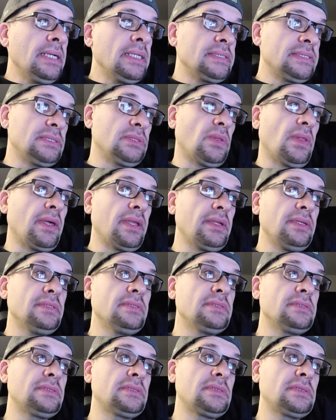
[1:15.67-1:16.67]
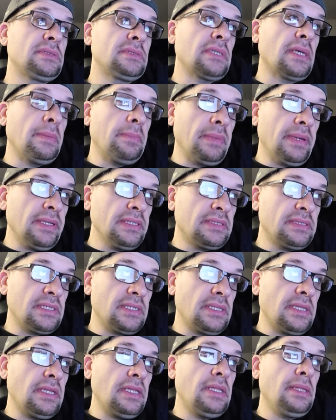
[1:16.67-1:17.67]
So that is
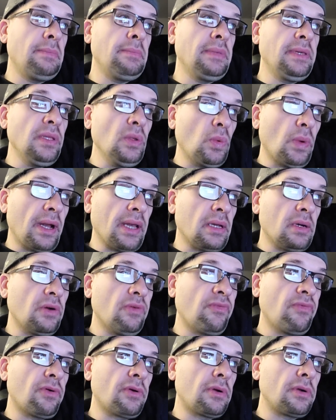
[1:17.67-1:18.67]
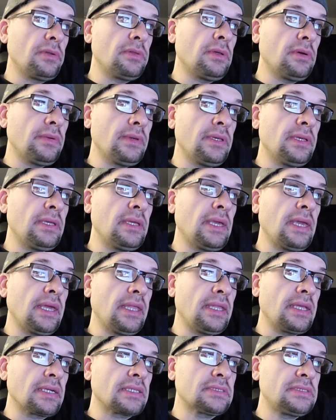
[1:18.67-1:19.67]
amazing. And the meanwhile, for W
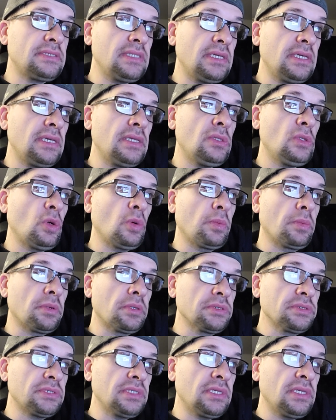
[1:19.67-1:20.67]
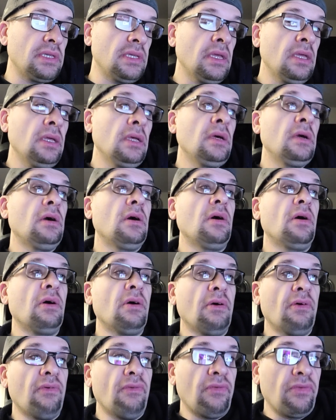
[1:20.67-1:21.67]
NXT No Mercy
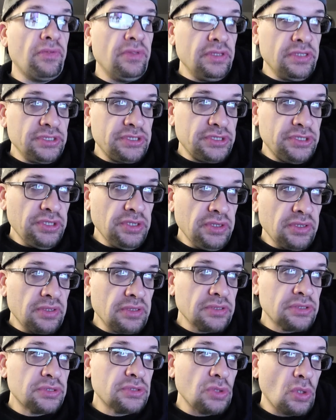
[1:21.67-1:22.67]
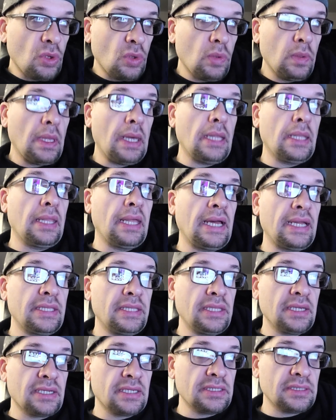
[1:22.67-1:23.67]
of this year, sold a lot of
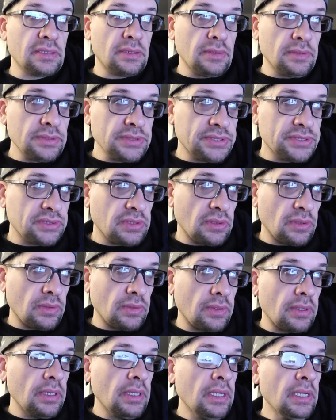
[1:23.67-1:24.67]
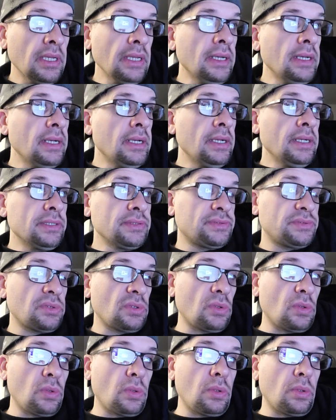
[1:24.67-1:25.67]
tickets also.
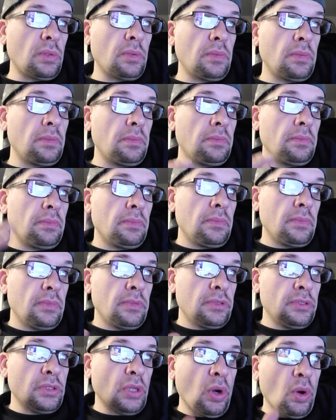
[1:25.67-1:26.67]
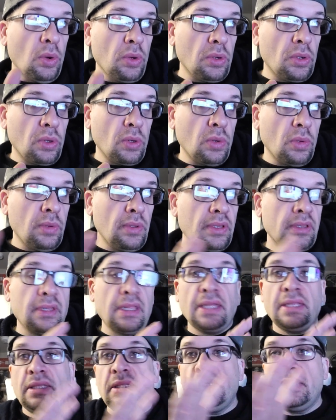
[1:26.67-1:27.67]
So, total,
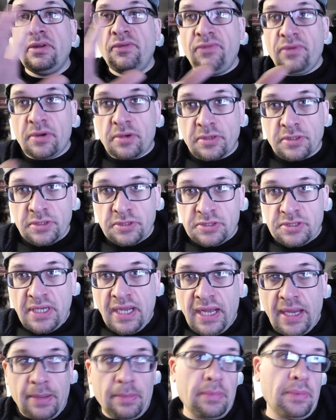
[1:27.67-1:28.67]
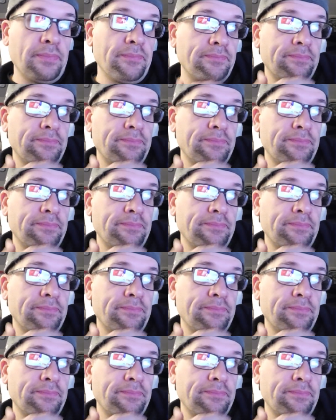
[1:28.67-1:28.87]
they did a very good job.